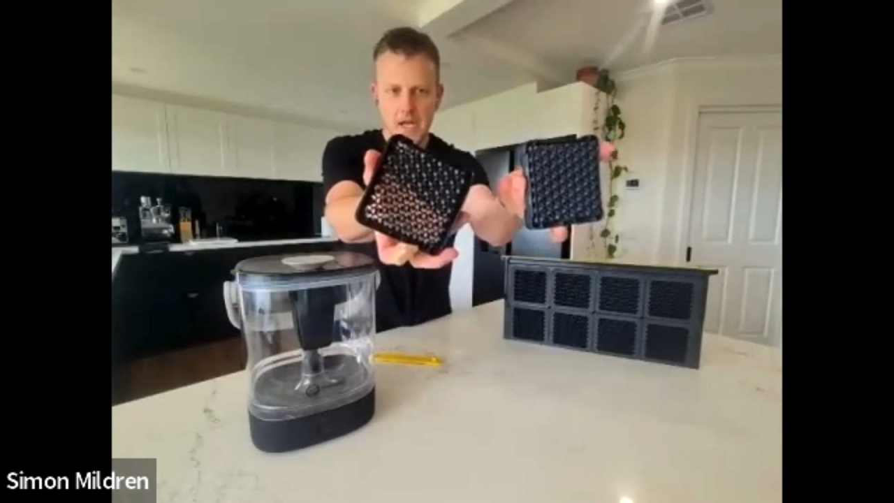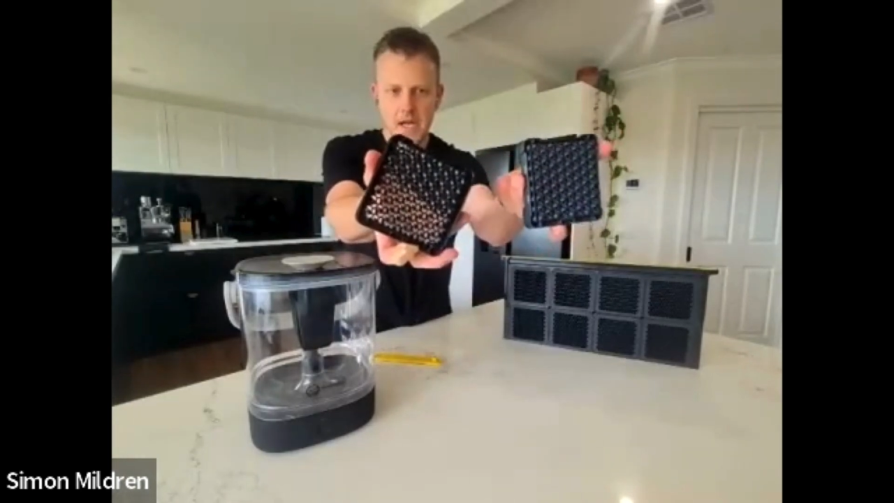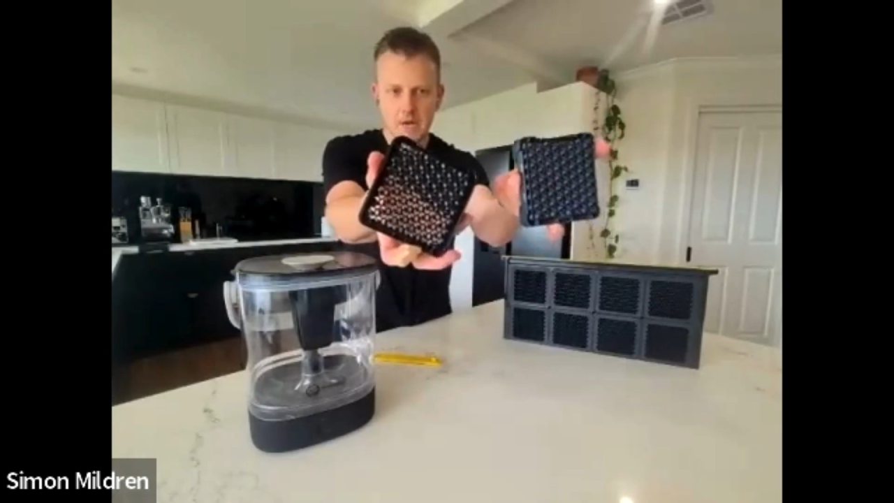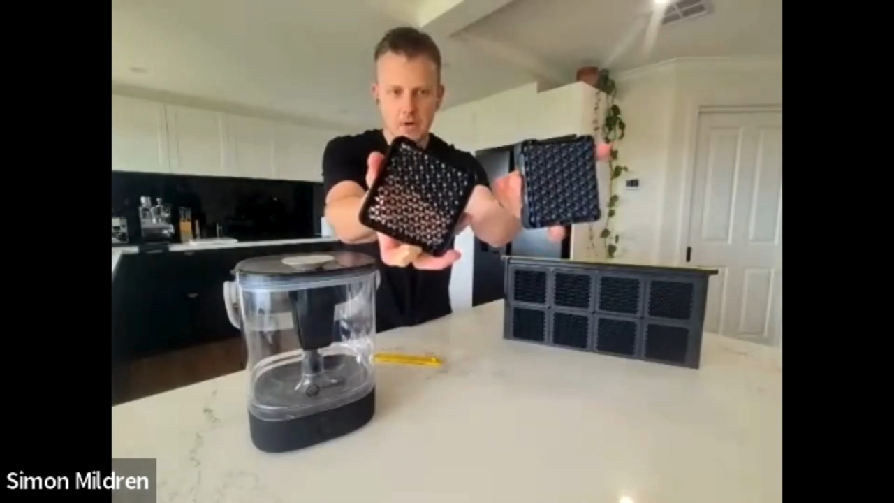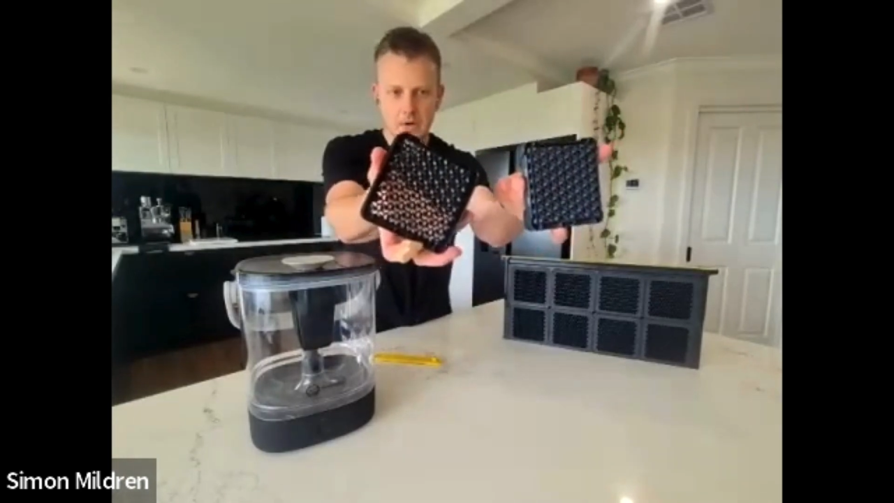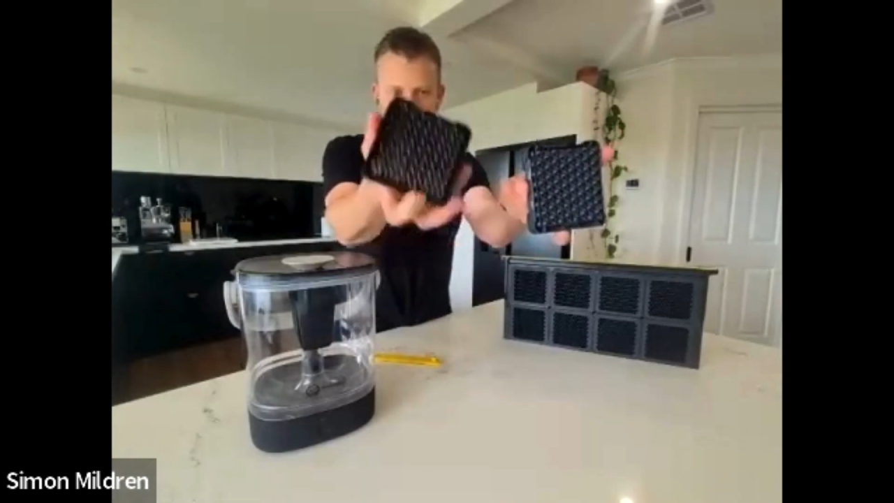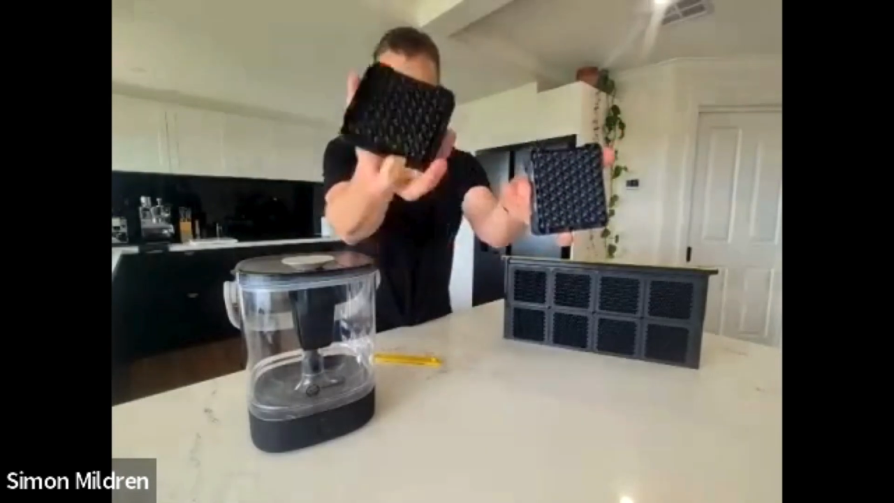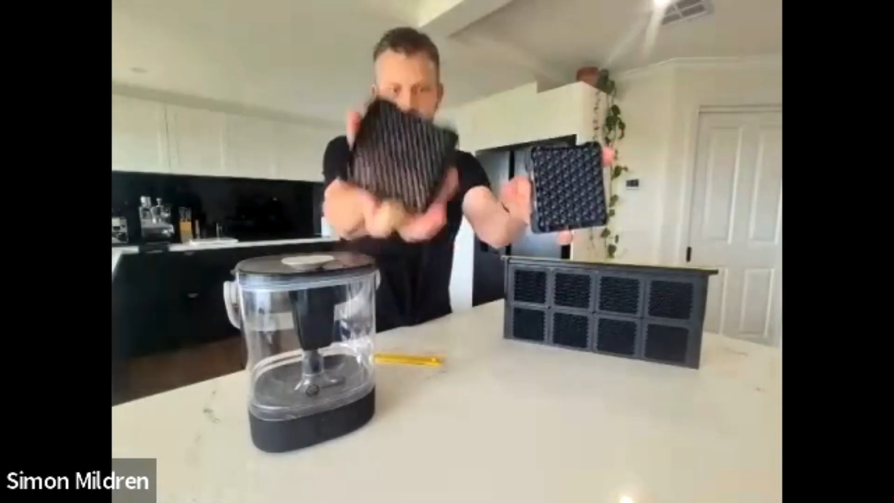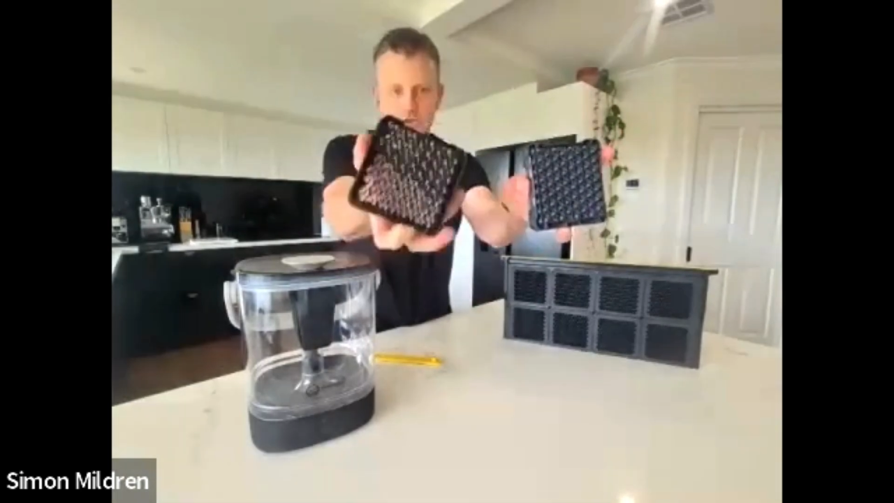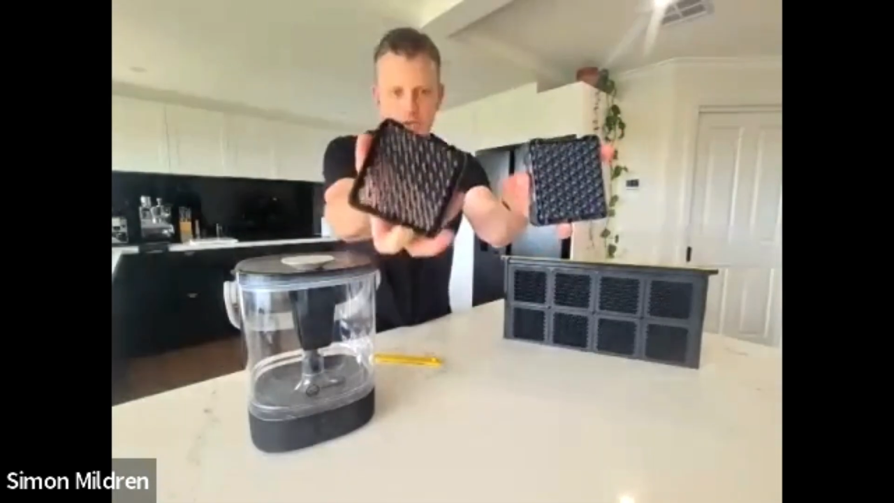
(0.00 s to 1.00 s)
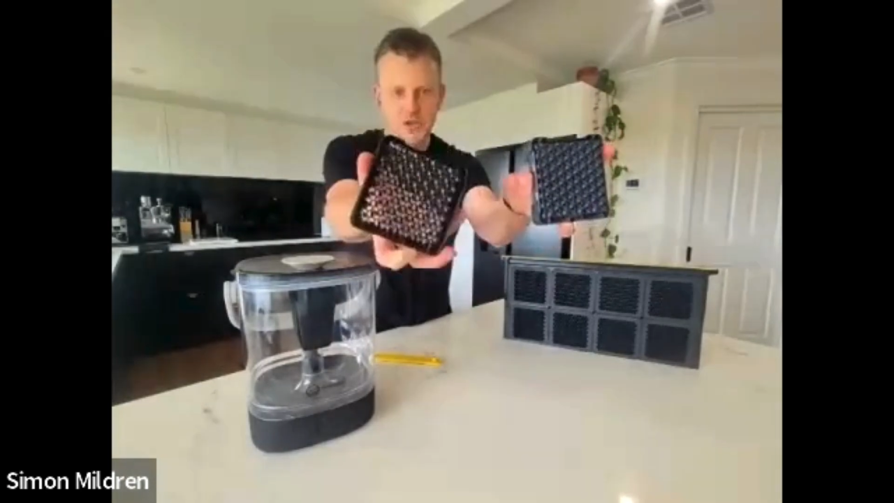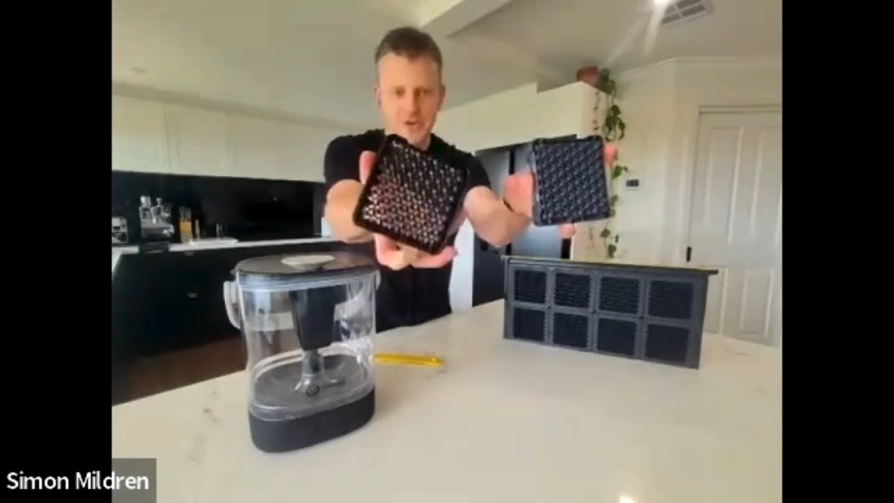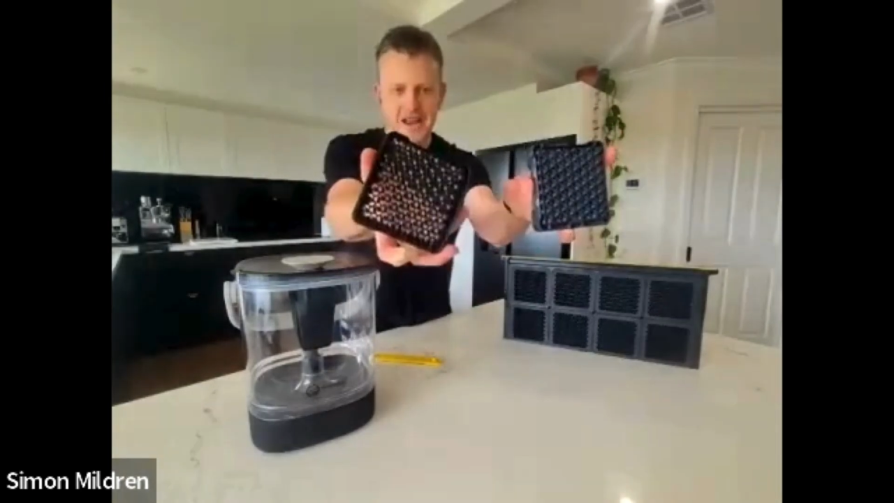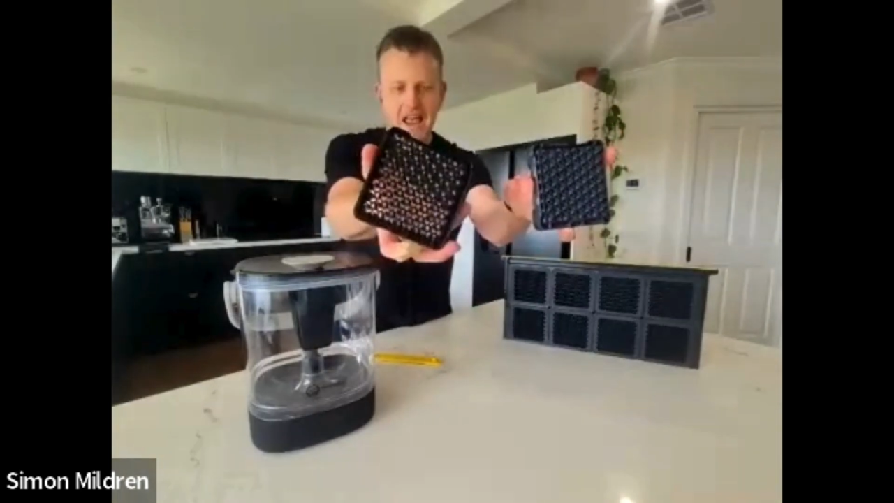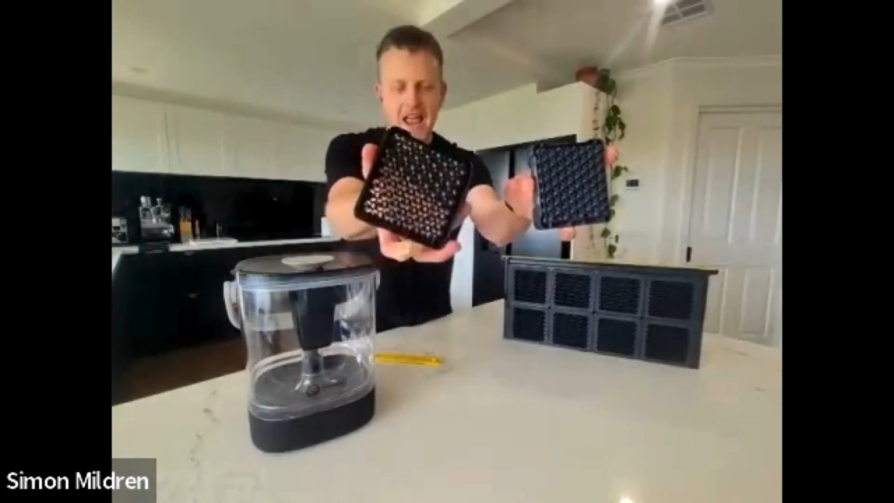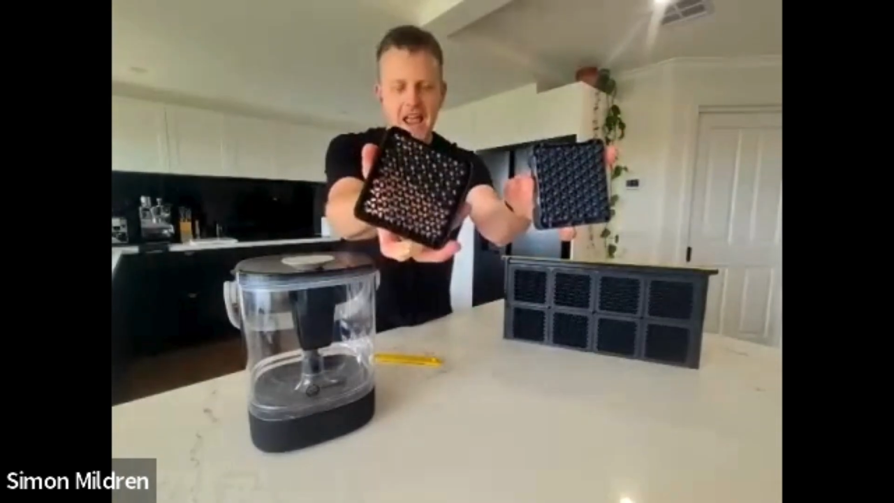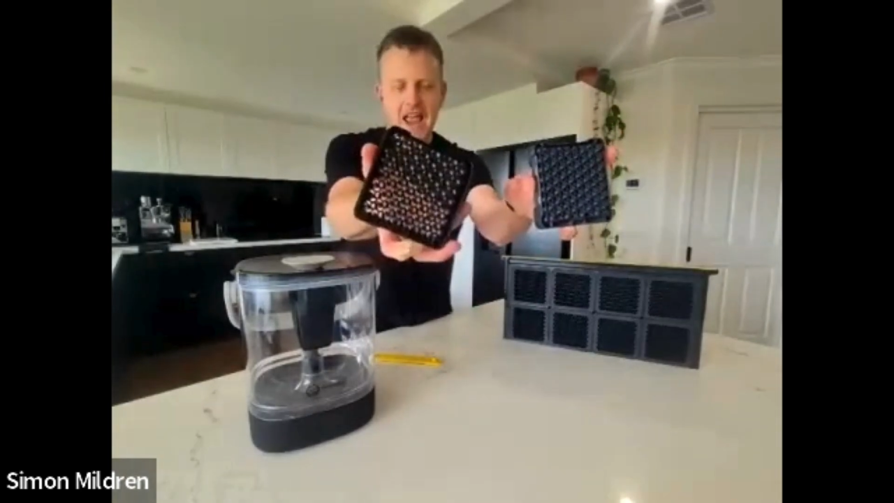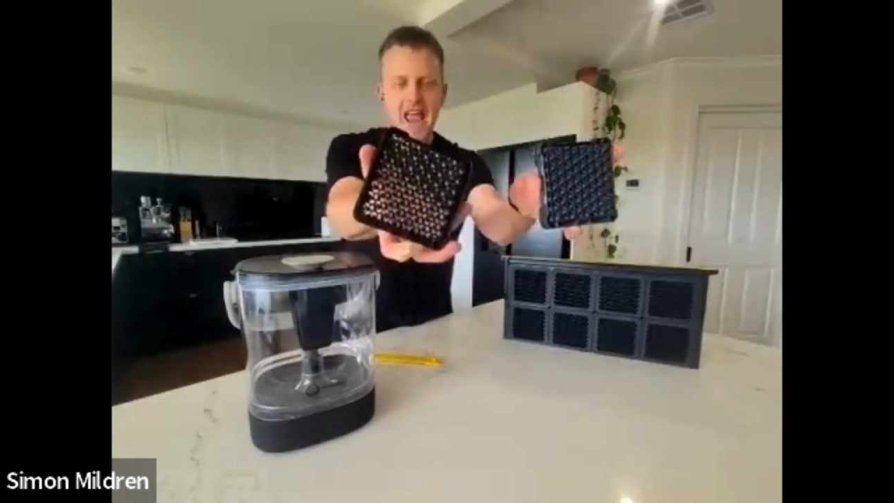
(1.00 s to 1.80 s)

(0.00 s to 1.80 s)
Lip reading: here on this side, sorry,